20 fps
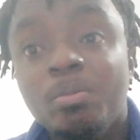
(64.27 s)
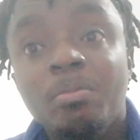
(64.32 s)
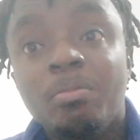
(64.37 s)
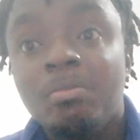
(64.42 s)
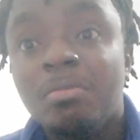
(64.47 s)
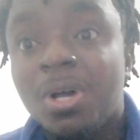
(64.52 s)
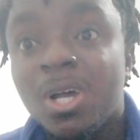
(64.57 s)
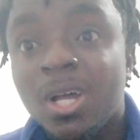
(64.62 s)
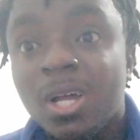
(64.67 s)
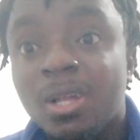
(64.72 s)

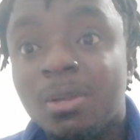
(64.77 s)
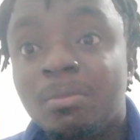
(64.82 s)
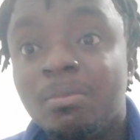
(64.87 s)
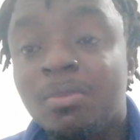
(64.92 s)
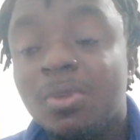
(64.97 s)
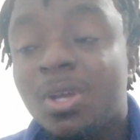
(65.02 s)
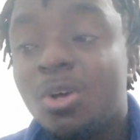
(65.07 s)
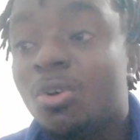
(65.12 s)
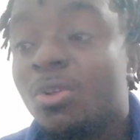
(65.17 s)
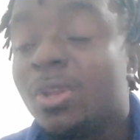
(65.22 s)

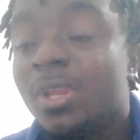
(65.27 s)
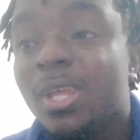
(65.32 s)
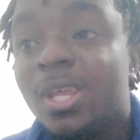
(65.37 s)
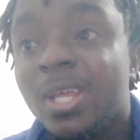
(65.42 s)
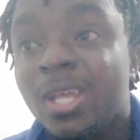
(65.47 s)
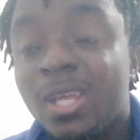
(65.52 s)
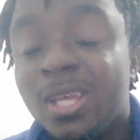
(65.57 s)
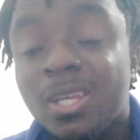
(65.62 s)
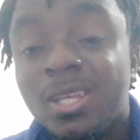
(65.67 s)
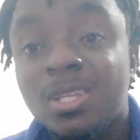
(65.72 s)
man on
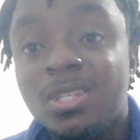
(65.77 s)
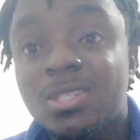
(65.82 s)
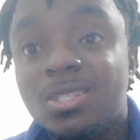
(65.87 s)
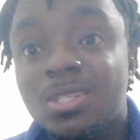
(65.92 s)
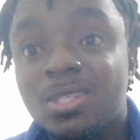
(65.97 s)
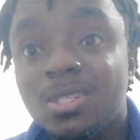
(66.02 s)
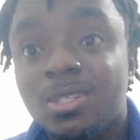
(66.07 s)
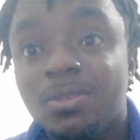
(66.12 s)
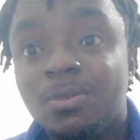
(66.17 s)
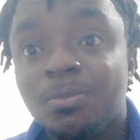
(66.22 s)

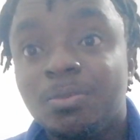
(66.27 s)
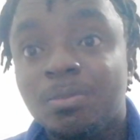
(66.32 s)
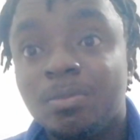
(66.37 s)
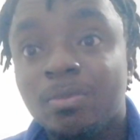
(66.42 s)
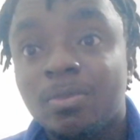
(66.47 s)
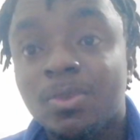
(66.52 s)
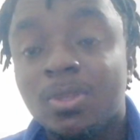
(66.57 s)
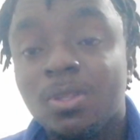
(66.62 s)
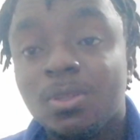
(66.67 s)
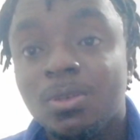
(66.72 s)
earth
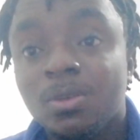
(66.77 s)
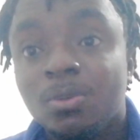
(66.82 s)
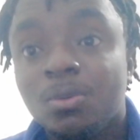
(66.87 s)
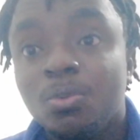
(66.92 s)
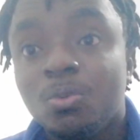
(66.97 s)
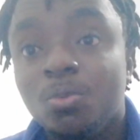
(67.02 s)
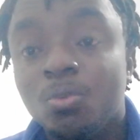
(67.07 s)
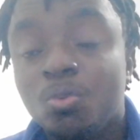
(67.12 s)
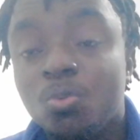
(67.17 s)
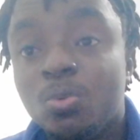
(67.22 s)

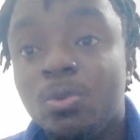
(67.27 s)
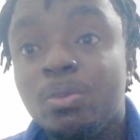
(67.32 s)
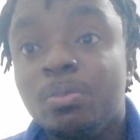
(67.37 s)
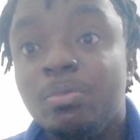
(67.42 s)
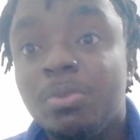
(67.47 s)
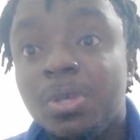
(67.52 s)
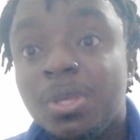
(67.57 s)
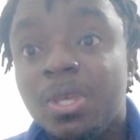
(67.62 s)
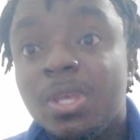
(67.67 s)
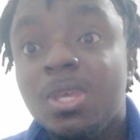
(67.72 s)
will
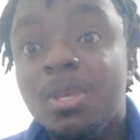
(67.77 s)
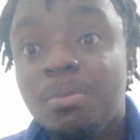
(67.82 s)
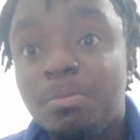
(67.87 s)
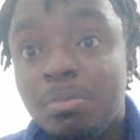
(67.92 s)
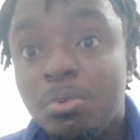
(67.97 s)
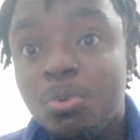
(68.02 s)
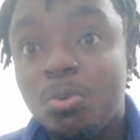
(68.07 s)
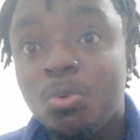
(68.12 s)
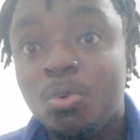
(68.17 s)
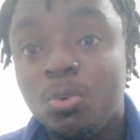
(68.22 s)
be
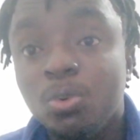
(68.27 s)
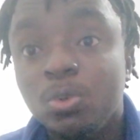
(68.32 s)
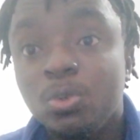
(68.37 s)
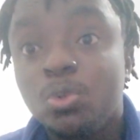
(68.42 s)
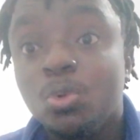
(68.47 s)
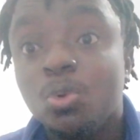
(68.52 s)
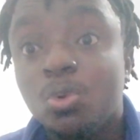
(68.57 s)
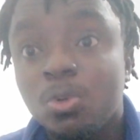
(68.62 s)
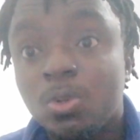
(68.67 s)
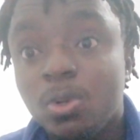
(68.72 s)
able
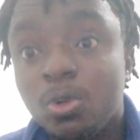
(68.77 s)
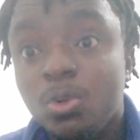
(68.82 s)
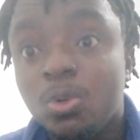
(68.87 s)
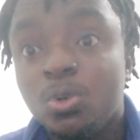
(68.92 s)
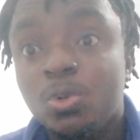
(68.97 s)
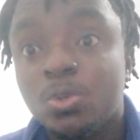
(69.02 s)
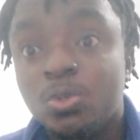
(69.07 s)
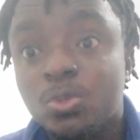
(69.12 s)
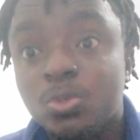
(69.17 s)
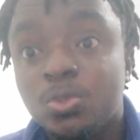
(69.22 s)
to
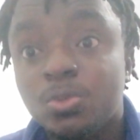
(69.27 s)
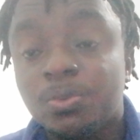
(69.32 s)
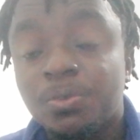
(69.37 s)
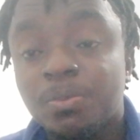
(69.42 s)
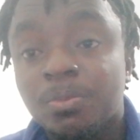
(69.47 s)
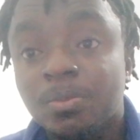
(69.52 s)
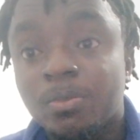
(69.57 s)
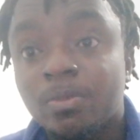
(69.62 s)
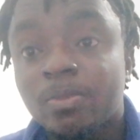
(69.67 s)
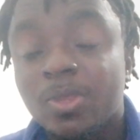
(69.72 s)
close.
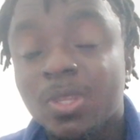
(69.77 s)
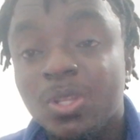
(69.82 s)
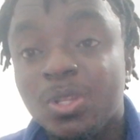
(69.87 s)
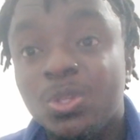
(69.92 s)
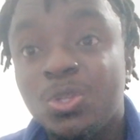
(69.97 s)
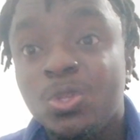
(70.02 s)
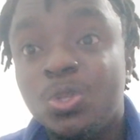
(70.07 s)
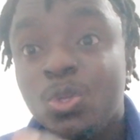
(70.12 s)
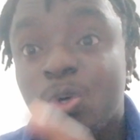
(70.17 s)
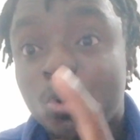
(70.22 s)

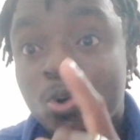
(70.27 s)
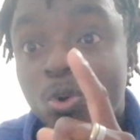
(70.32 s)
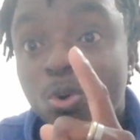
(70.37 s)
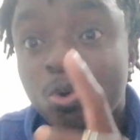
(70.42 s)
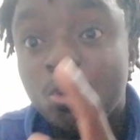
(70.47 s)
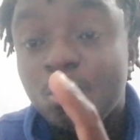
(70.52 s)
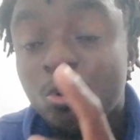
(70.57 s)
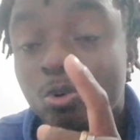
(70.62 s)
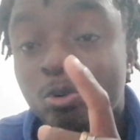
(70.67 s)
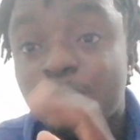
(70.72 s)

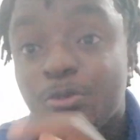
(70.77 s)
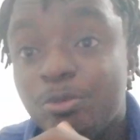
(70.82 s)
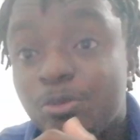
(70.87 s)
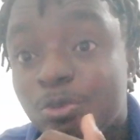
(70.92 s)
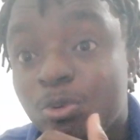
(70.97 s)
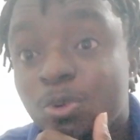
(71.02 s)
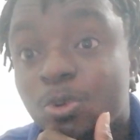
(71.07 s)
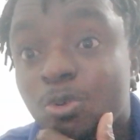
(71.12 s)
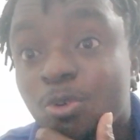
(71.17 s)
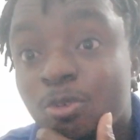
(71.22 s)
Door of
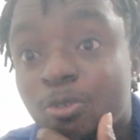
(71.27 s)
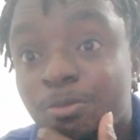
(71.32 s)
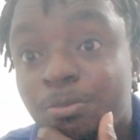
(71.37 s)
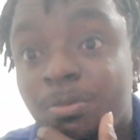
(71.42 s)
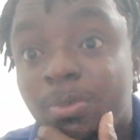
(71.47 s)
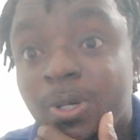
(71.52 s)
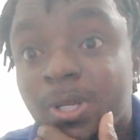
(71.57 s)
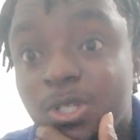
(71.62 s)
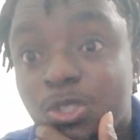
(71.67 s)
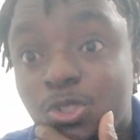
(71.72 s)
what
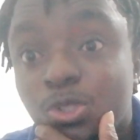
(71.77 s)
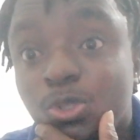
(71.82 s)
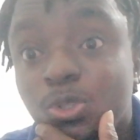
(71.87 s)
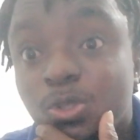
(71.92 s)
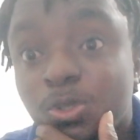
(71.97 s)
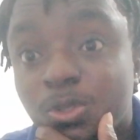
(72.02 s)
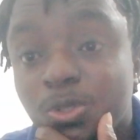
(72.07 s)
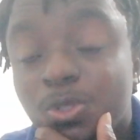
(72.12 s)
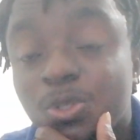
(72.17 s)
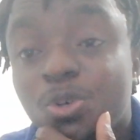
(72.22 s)
of
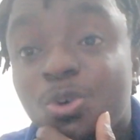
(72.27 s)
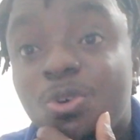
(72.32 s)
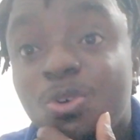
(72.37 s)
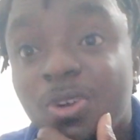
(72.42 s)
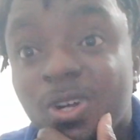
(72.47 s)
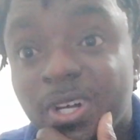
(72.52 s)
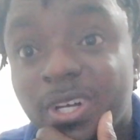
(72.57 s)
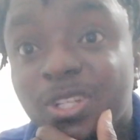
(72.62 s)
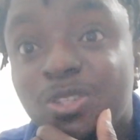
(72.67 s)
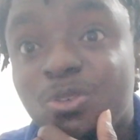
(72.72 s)
breakthrough.
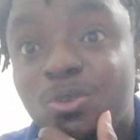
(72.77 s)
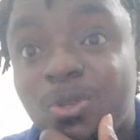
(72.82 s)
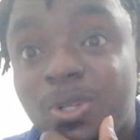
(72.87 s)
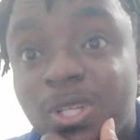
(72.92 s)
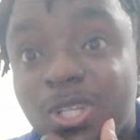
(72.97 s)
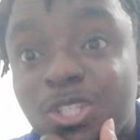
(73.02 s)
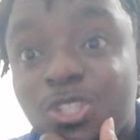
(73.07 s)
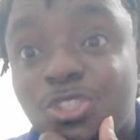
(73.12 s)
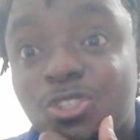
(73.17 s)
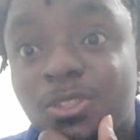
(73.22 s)

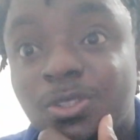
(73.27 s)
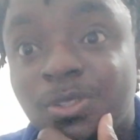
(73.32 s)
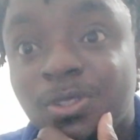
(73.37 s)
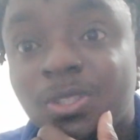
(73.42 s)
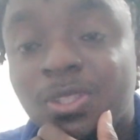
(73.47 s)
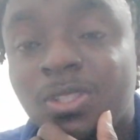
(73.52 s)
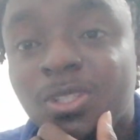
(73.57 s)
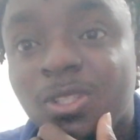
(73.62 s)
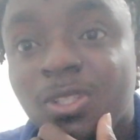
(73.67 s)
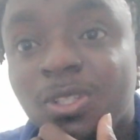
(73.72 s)
Congratulations.
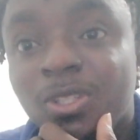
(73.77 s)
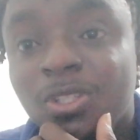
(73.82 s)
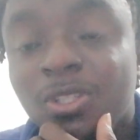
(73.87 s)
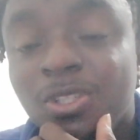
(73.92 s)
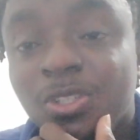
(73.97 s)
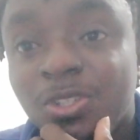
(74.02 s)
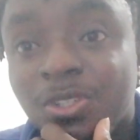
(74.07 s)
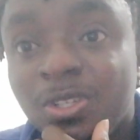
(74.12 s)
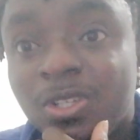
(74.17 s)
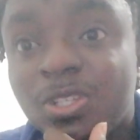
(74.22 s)

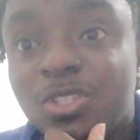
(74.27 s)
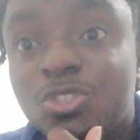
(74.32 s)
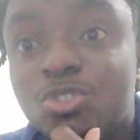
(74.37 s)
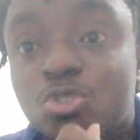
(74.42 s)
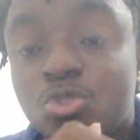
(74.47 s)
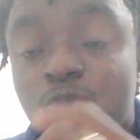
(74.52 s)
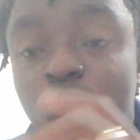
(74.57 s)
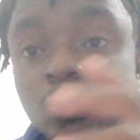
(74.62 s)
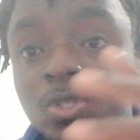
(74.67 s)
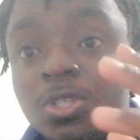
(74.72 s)

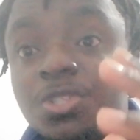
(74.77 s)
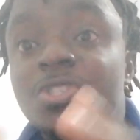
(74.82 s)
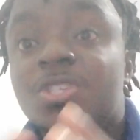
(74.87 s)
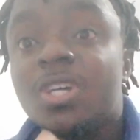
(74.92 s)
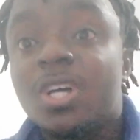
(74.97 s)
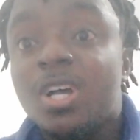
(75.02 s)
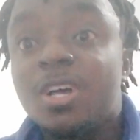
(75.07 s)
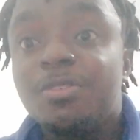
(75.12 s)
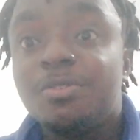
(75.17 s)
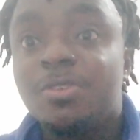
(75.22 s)
Yes, you
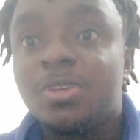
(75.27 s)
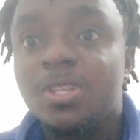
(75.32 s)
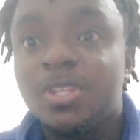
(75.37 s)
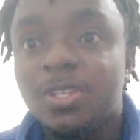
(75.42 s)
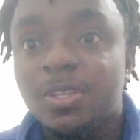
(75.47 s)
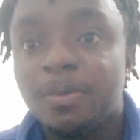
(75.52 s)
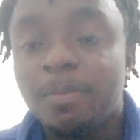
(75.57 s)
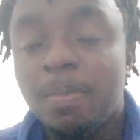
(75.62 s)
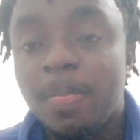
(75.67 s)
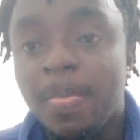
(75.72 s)
deserve it.